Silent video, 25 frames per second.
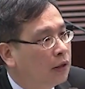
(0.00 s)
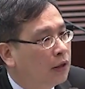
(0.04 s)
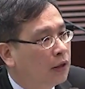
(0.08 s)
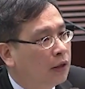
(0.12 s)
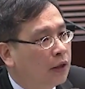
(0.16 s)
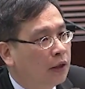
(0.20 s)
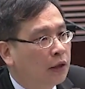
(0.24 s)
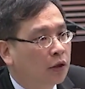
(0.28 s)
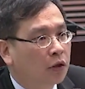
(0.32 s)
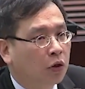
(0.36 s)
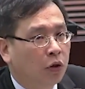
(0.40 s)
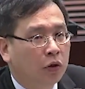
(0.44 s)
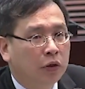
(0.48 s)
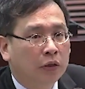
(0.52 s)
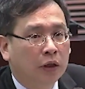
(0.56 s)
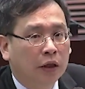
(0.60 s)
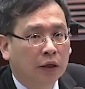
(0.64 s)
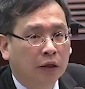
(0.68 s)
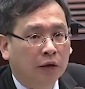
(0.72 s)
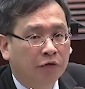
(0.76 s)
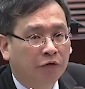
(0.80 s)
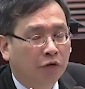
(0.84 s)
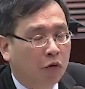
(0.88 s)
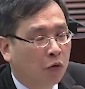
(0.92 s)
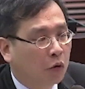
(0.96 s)
at all
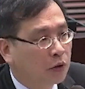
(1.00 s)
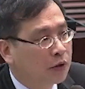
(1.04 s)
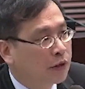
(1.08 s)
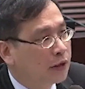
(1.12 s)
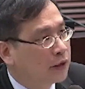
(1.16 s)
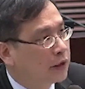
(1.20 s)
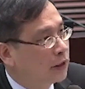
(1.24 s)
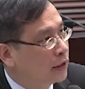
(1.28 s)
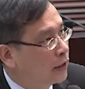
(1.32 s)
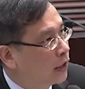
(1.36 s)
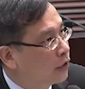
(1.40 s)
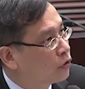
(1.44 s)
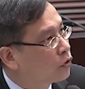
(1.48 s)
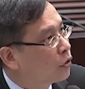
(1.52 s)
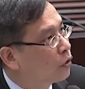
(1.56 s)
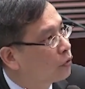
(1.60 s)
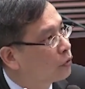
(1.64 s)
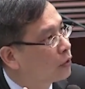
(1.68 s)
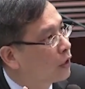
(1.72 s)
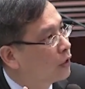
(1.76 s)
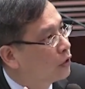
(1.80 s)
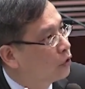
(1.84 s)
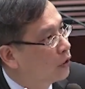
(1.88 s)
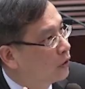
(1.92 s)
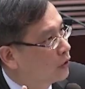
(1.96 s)
fronts, on all
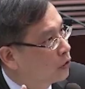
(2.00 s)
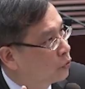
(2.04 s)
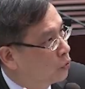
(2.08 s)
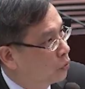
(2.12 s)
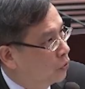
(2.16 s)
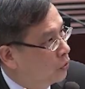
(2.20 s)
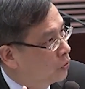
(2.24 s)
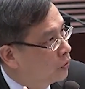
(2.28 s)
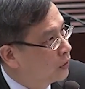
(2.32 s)
fronts.